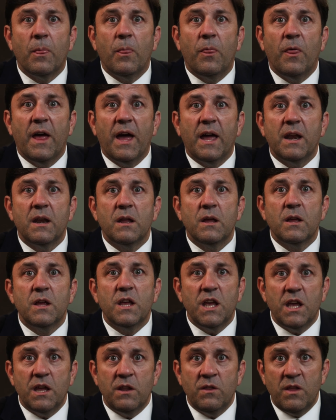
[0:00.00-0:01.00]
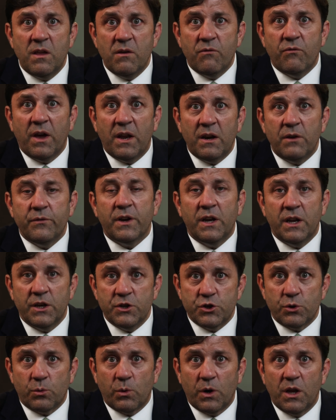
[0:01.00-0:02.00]
that in the event of an
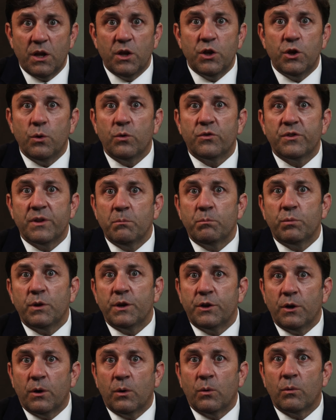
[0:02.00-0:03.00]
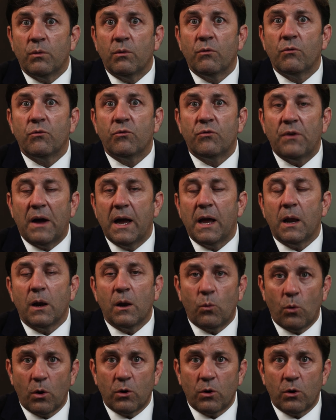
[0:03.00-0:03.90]
injury, you simply don't file a